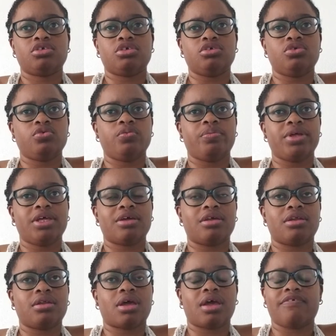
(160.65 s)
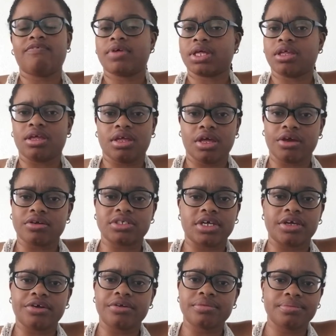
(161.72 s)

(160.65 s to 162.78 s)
you being a fucking caretaker.